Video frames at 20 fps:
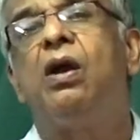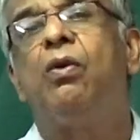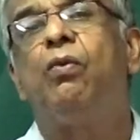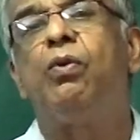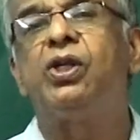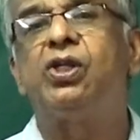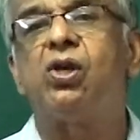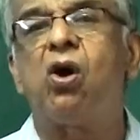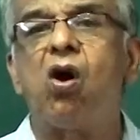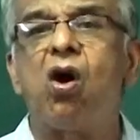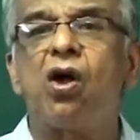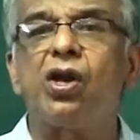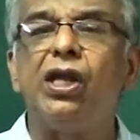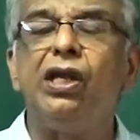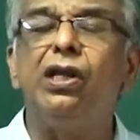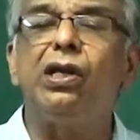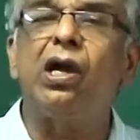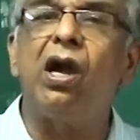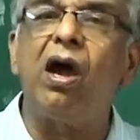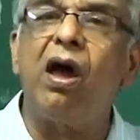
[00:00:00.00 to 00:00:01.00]
which are
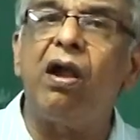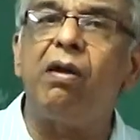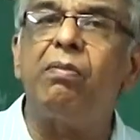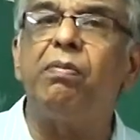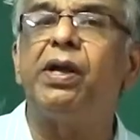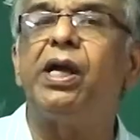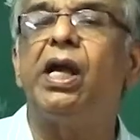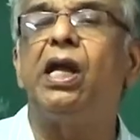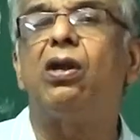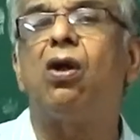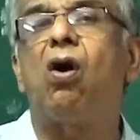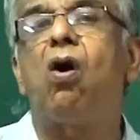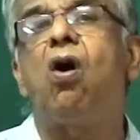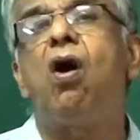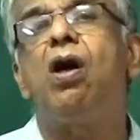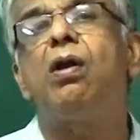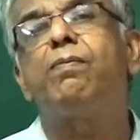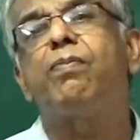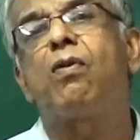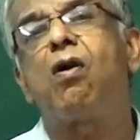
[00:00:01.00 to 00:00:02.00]
incurred by a
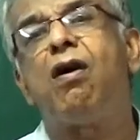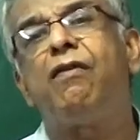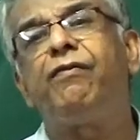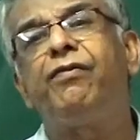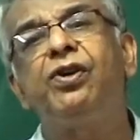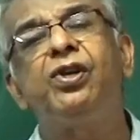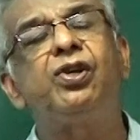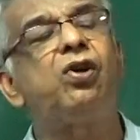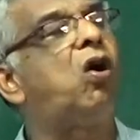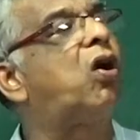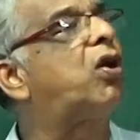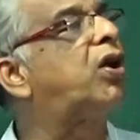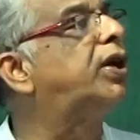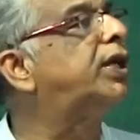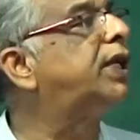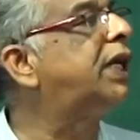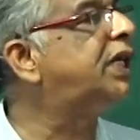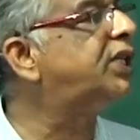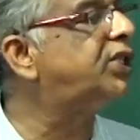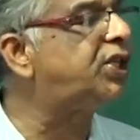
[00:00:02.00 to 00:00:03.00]
non-profit
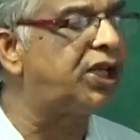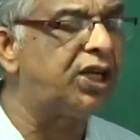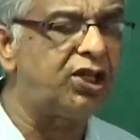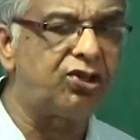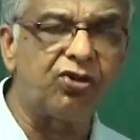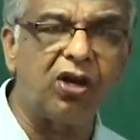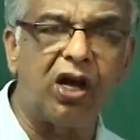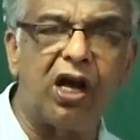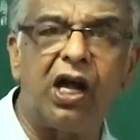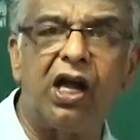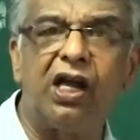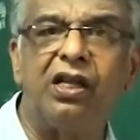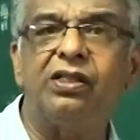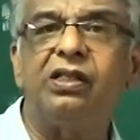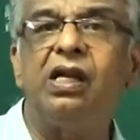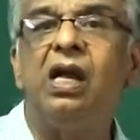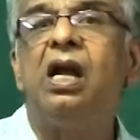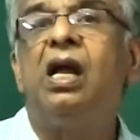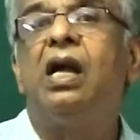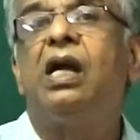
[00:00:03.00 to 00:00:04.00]

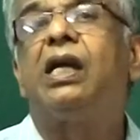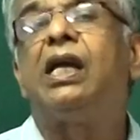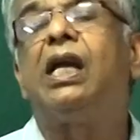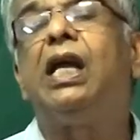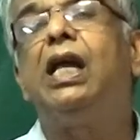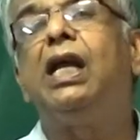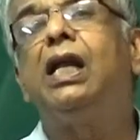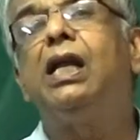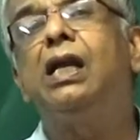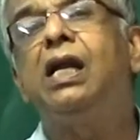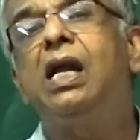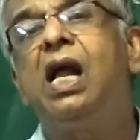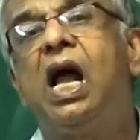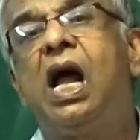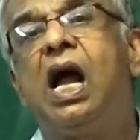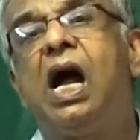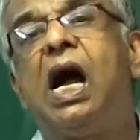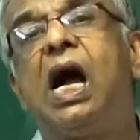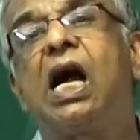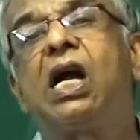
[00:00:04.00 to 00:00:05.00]
organization in
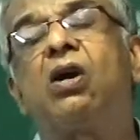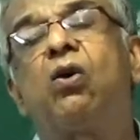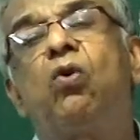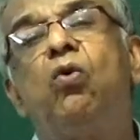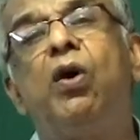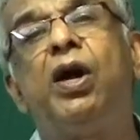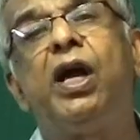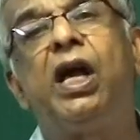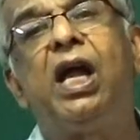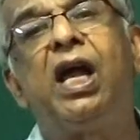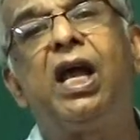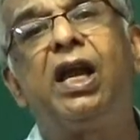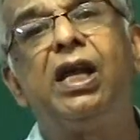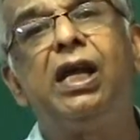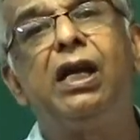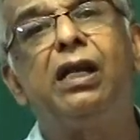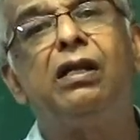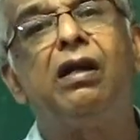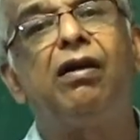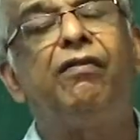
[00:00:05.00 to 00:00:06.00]

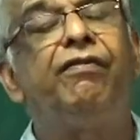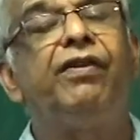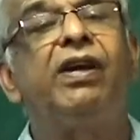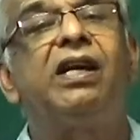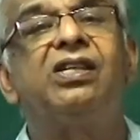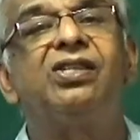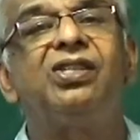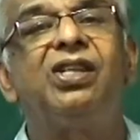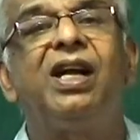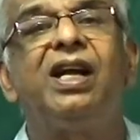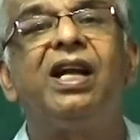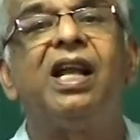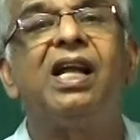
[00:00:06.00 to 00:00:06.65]
acquiring the fixed